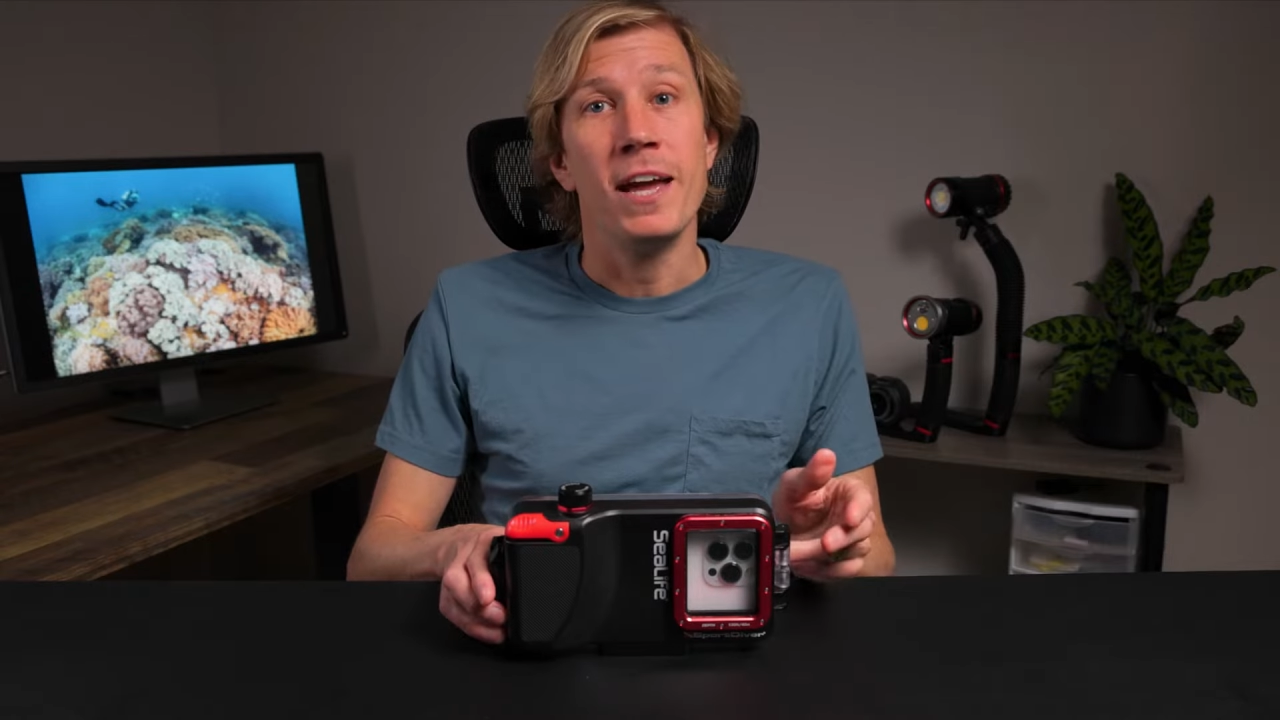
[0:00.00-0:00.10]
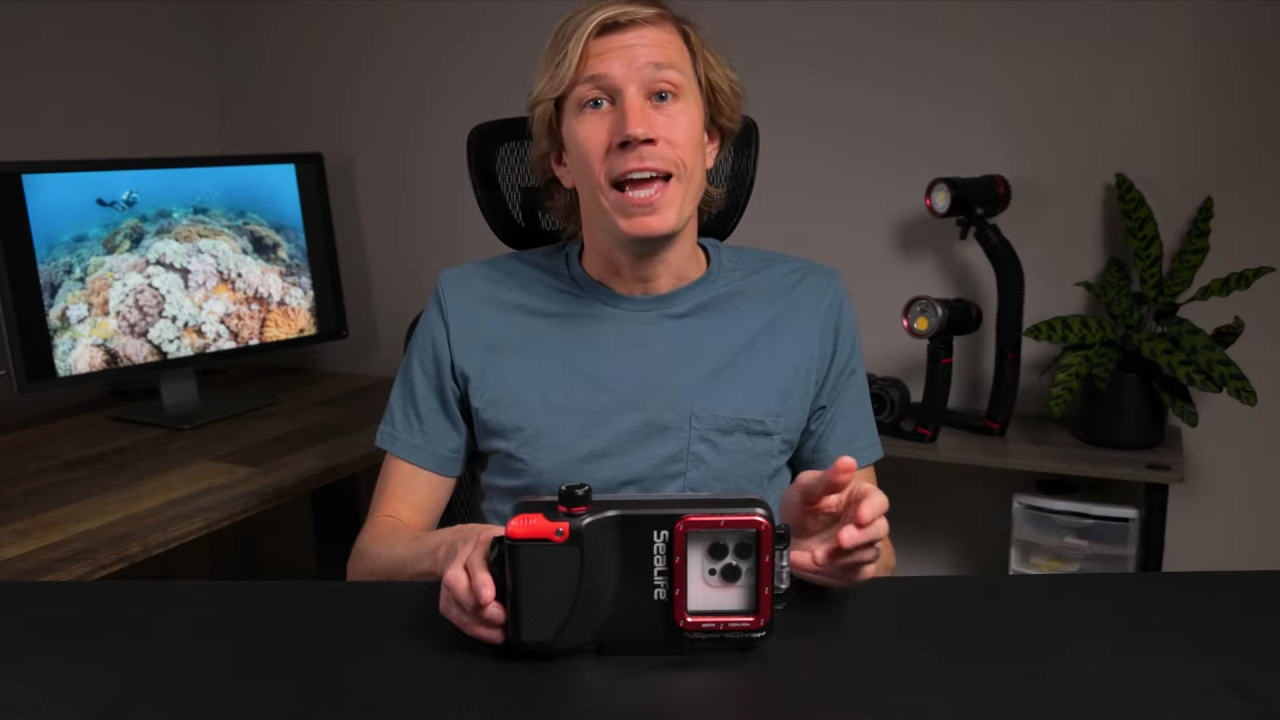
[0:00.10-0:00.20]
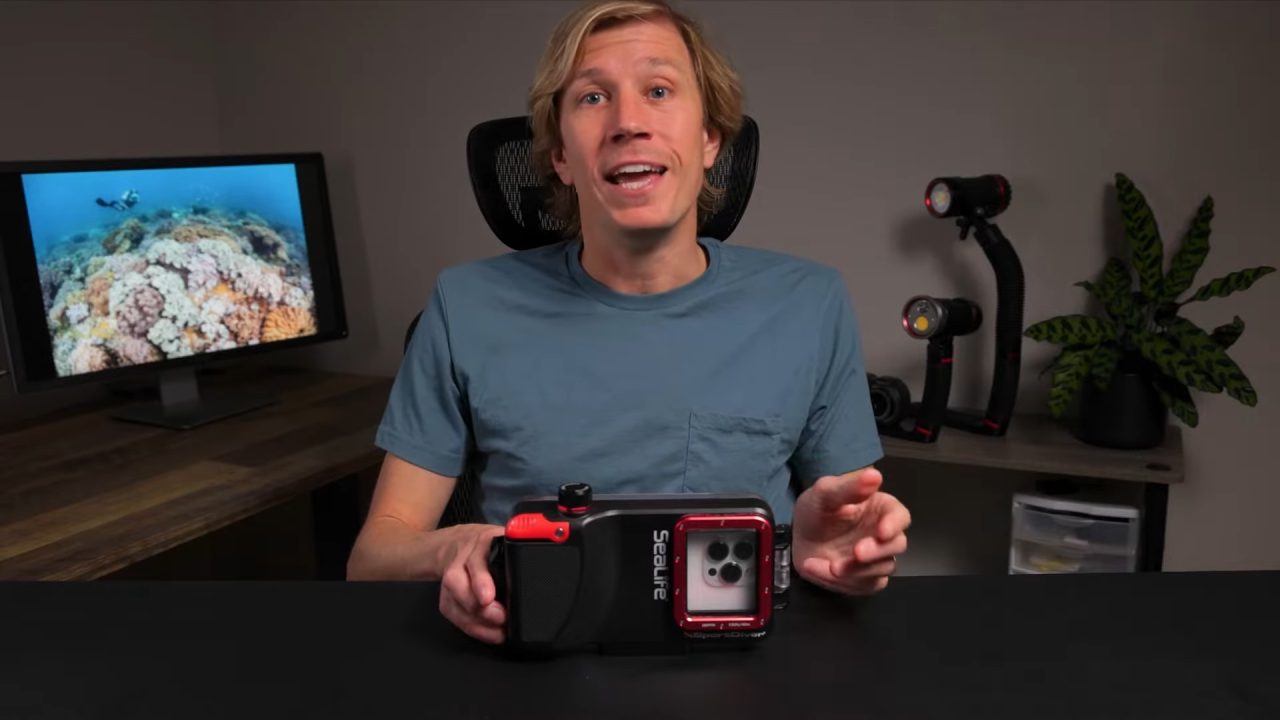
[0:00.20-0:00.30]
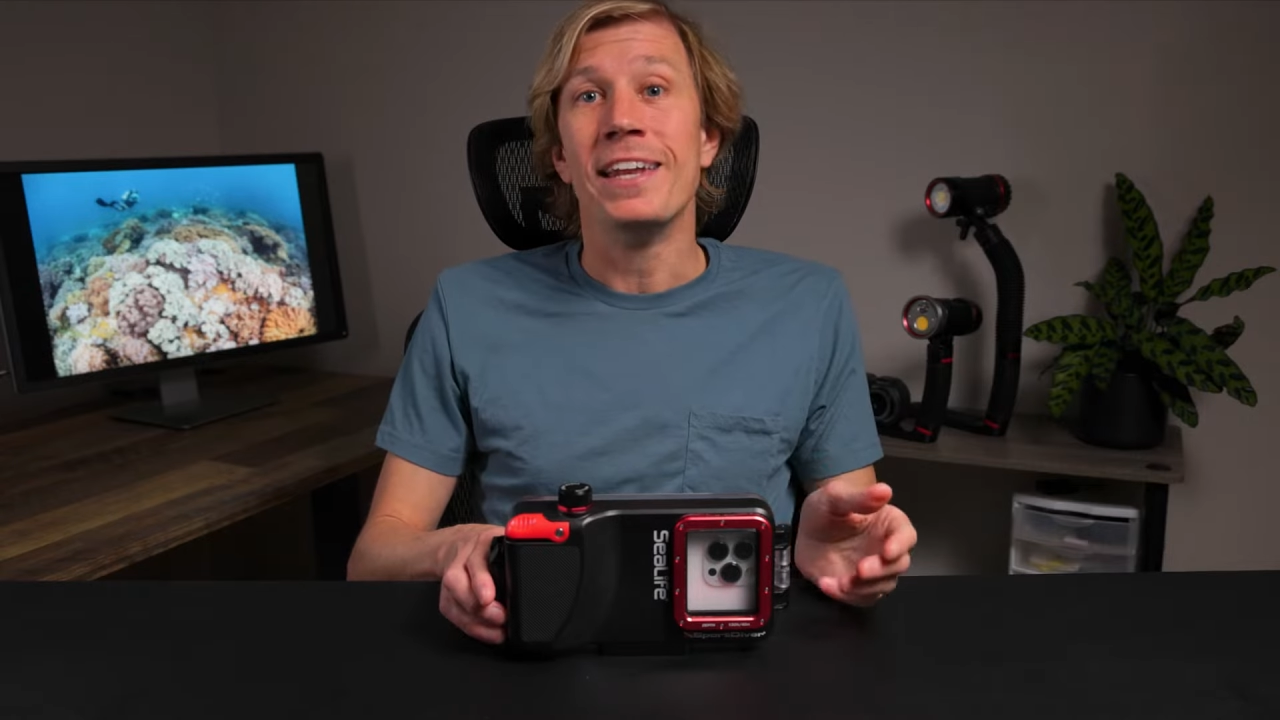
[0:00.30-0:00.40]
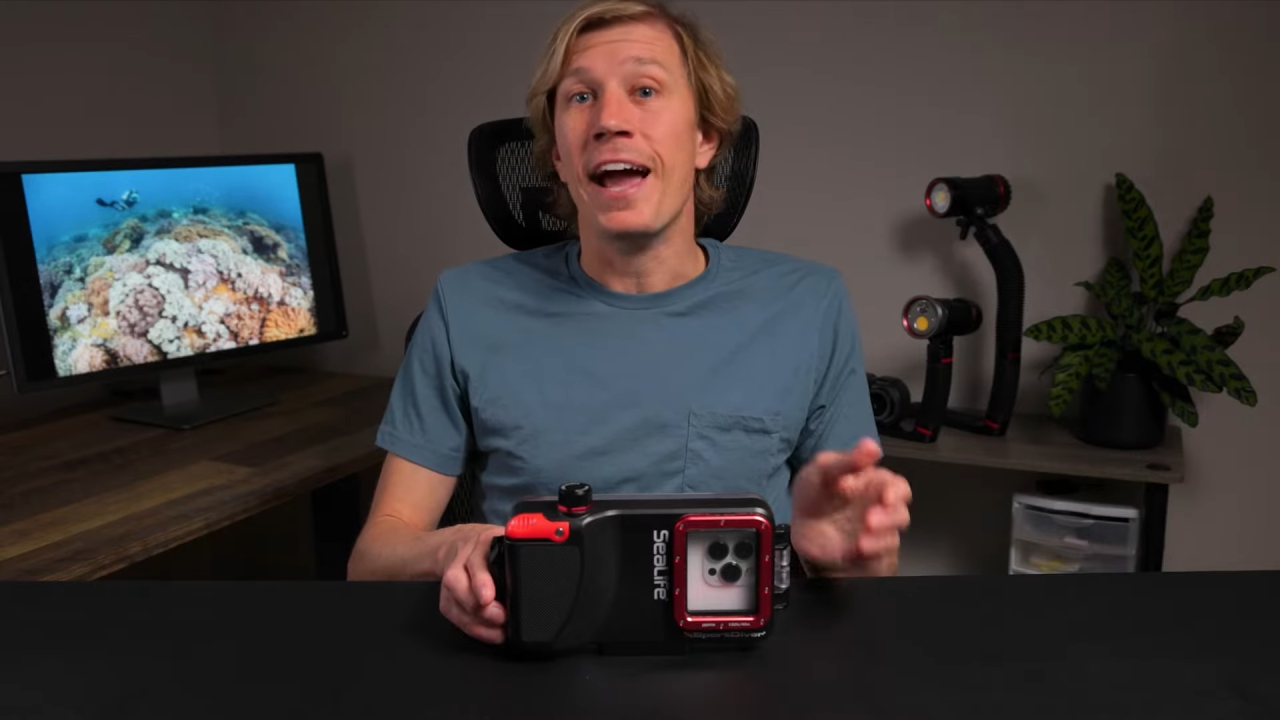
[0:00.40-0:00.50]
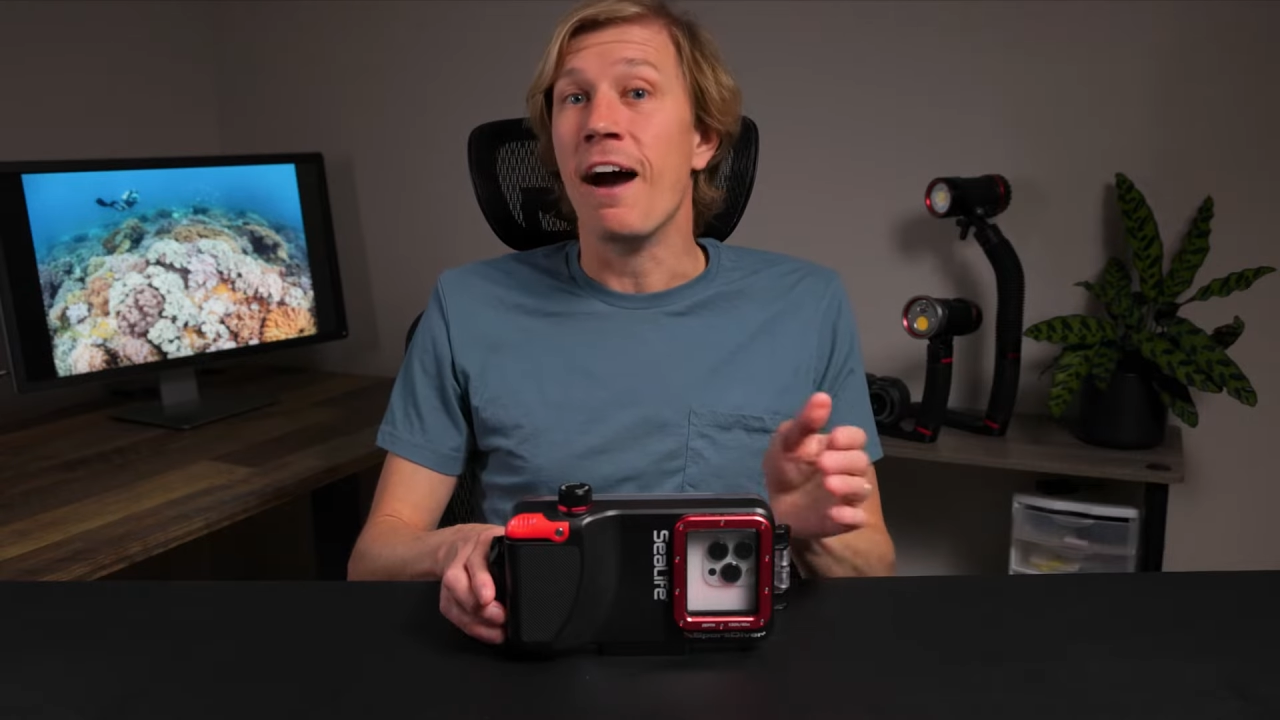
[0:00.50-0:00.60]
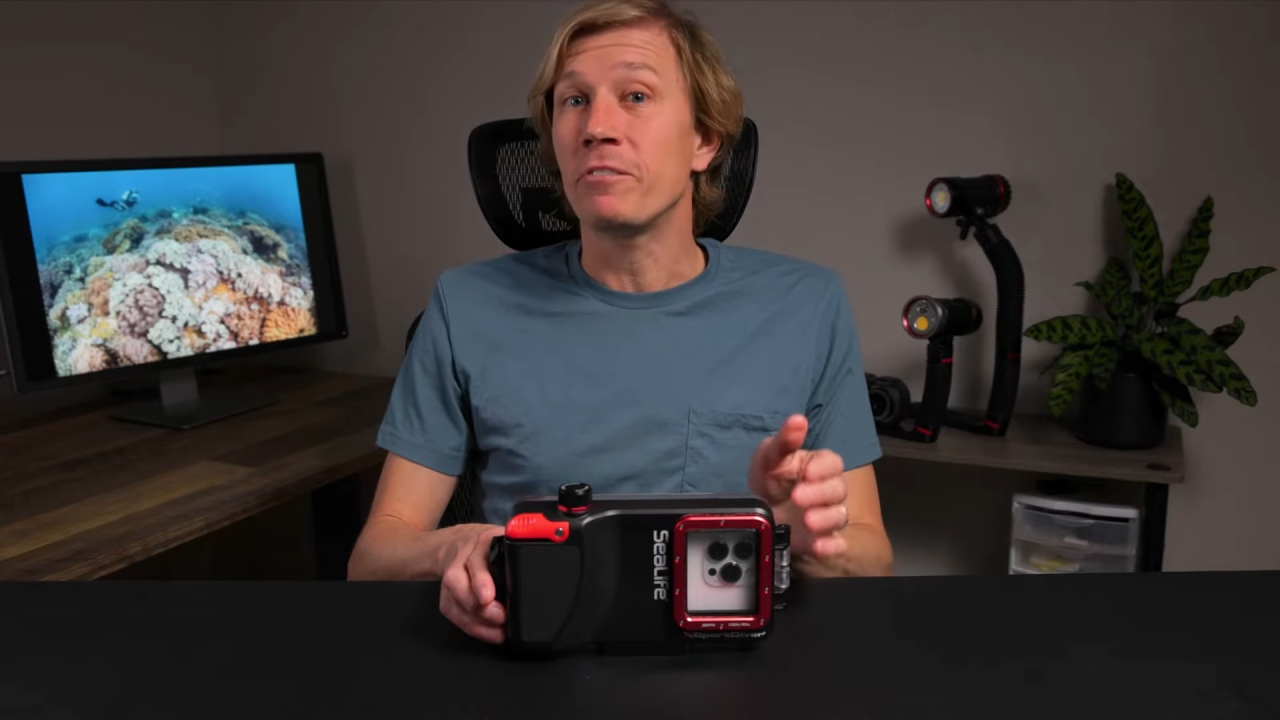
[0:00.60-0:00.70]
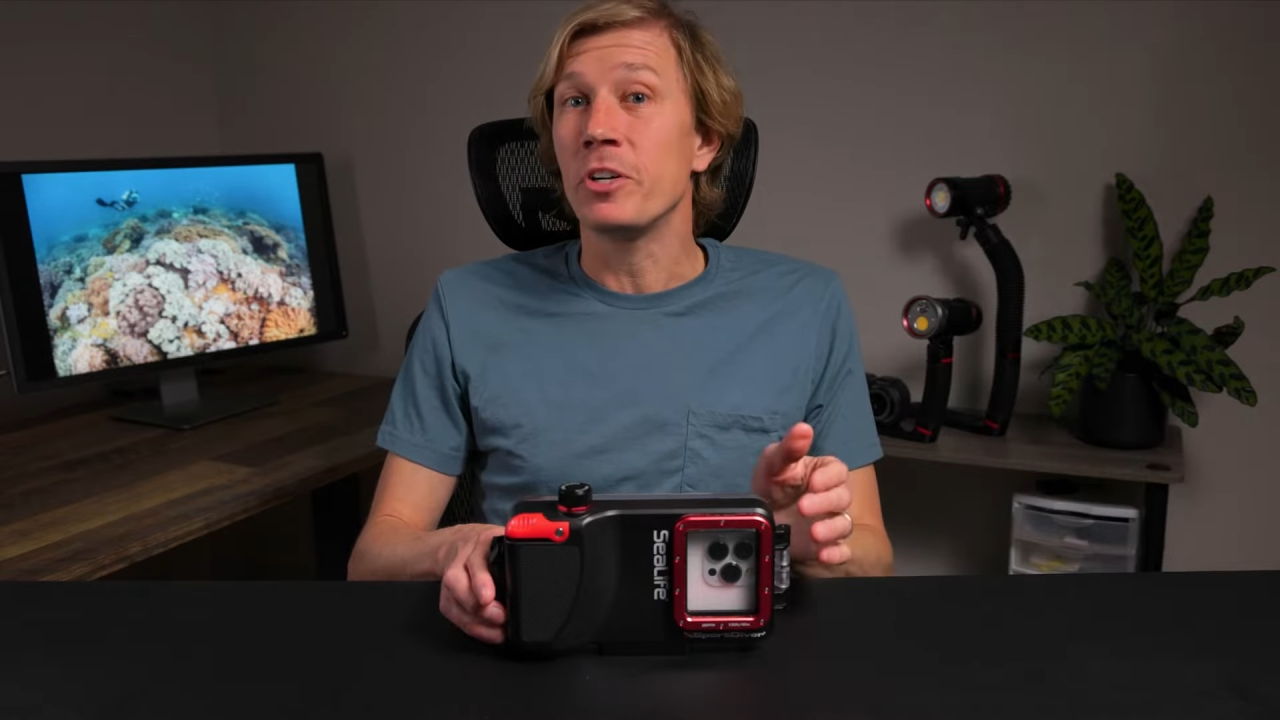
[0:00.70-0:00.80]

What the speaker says: and after